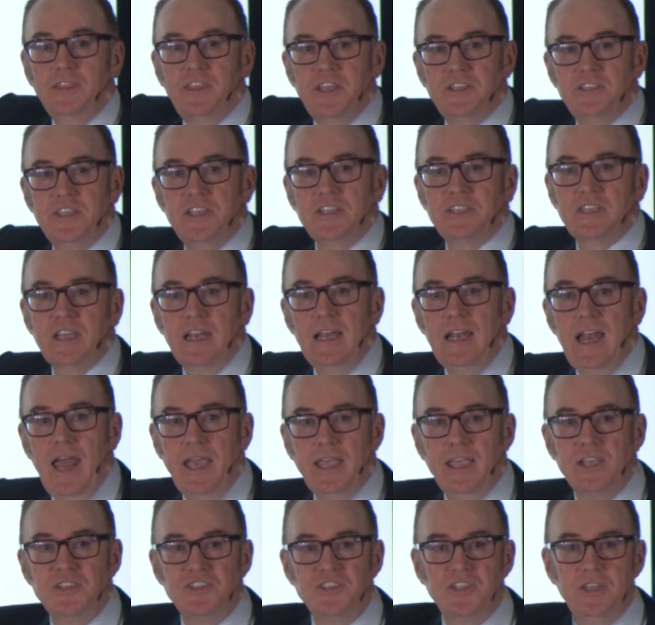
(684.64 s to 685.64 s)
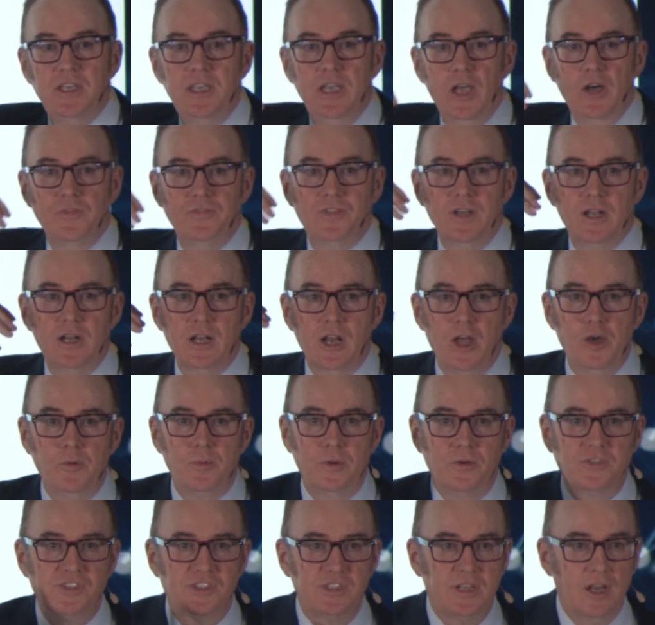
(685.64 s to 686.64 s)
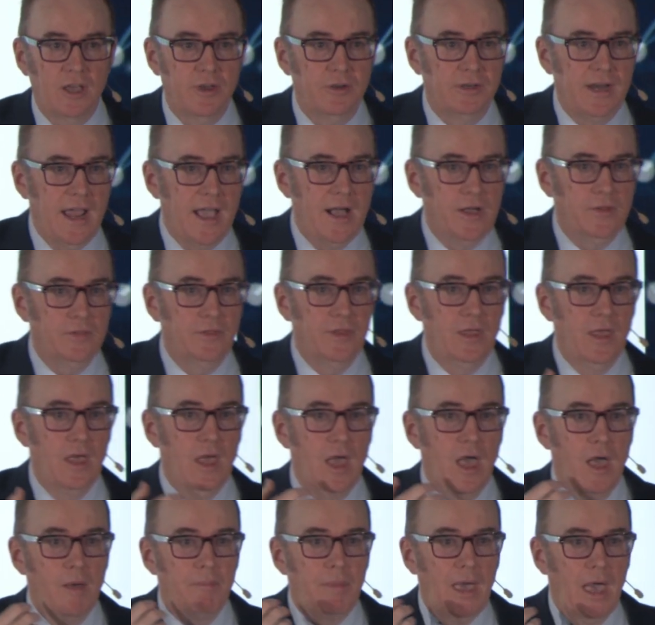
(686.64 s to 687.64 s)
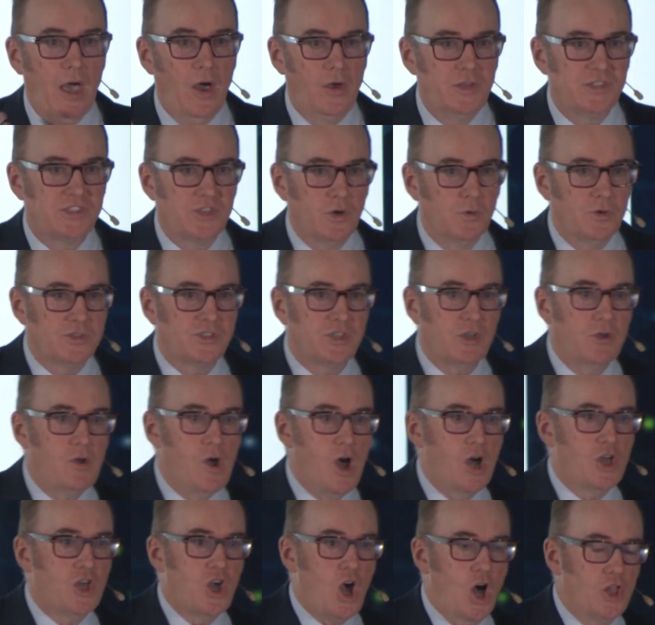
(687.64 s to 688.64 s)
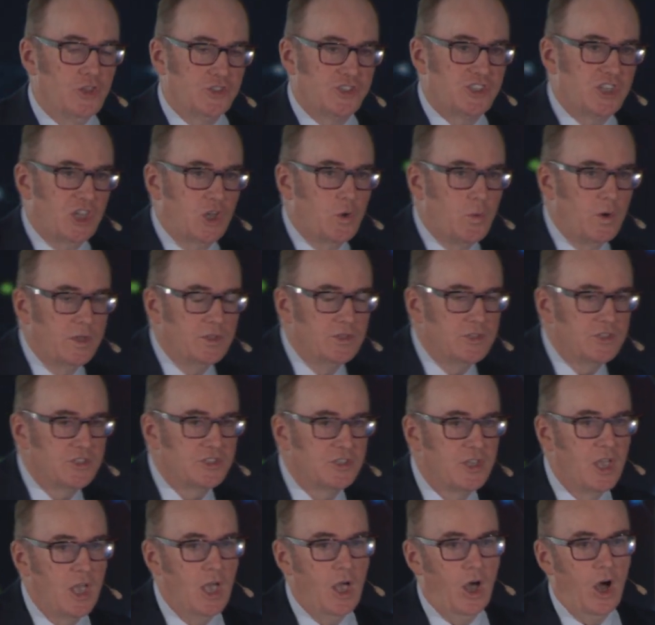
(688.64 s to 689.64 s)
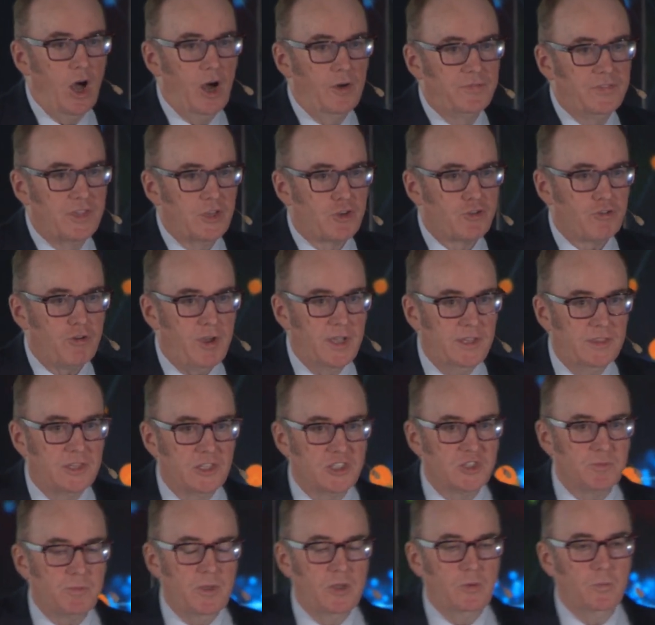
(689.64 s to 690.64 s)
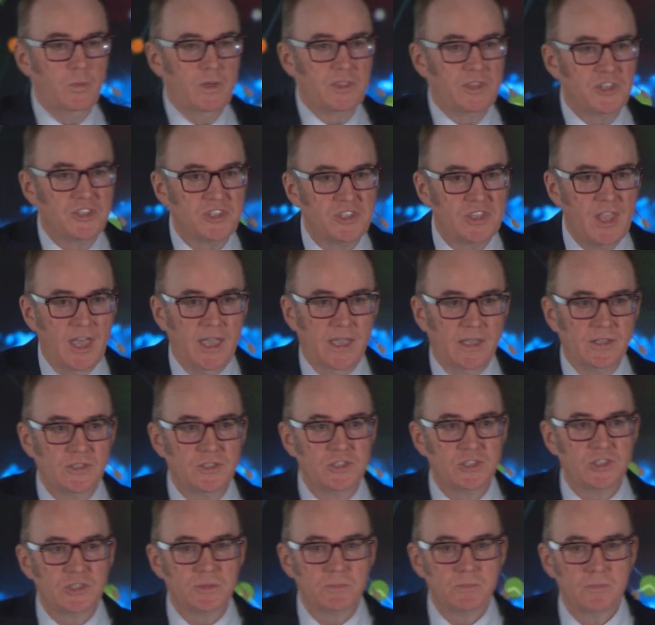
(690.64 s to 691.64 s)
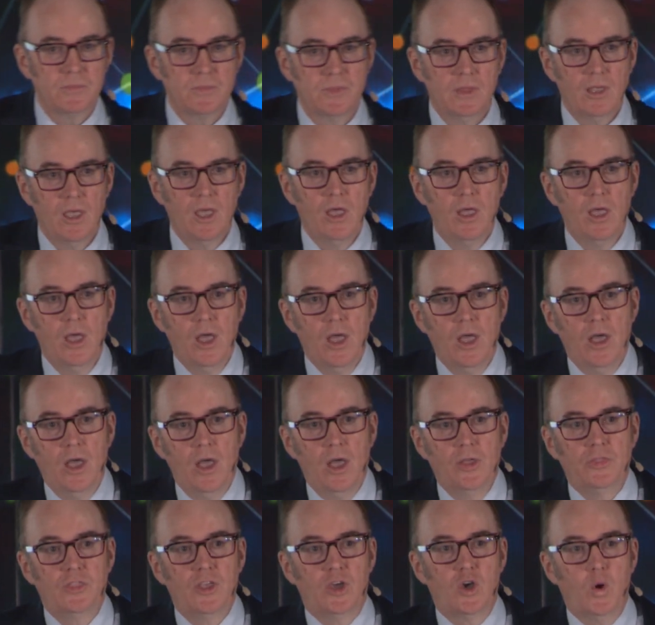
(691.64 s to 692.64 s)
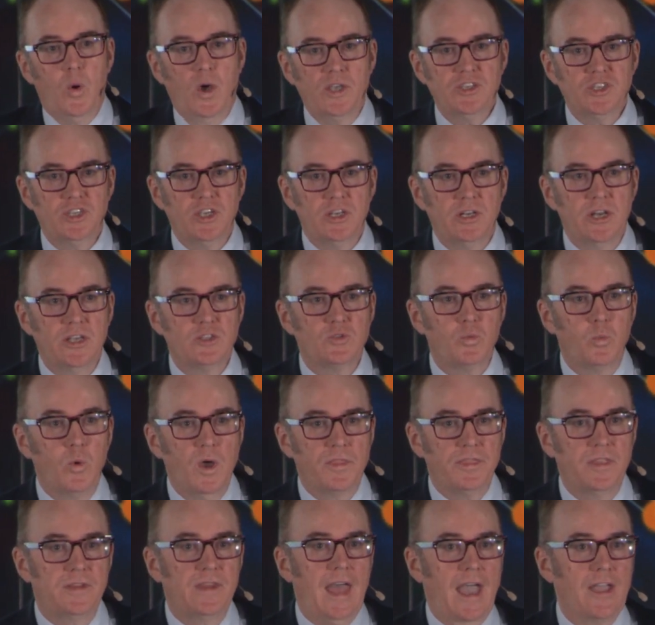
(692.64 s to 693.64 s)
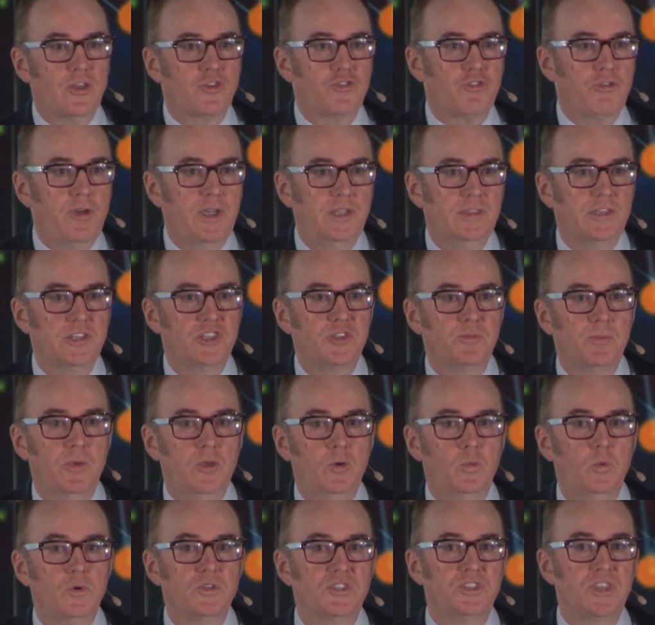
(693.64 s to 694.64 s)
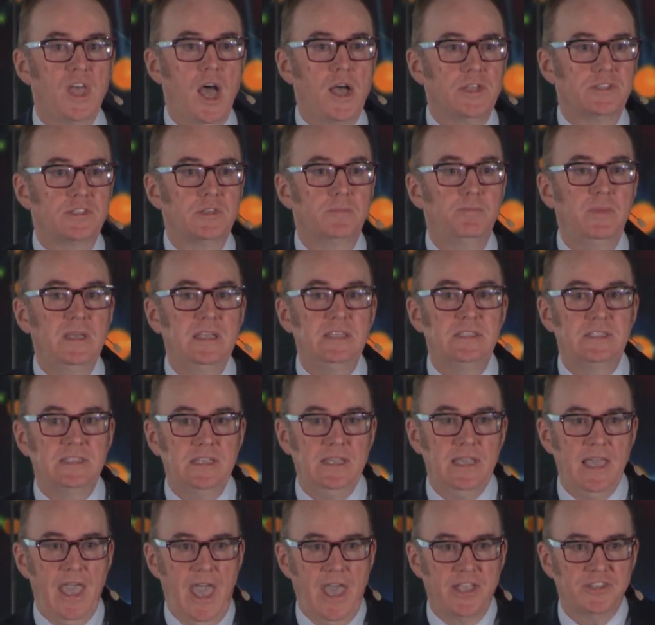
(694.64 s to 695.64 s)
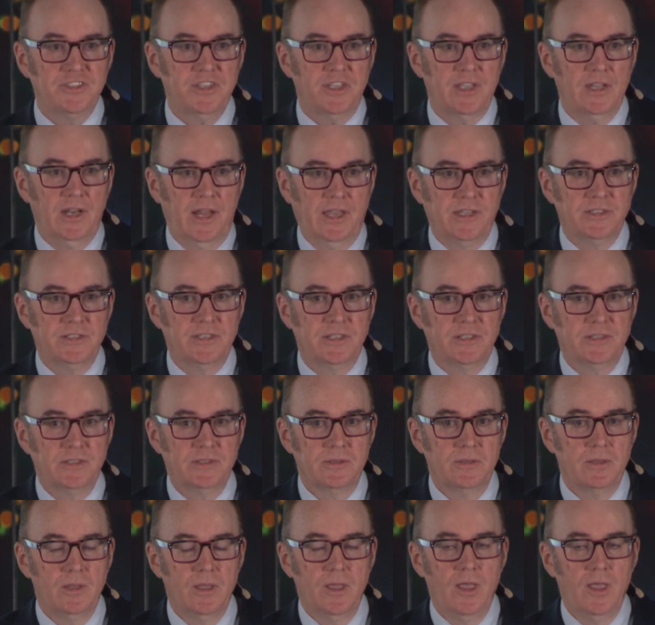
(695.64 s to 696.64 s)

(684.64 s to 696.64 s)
This is a legacy of the global slowdown, but it's also a consequence of the trade dispute with the States. The question is whether that trade dispute will start to be de-escalated.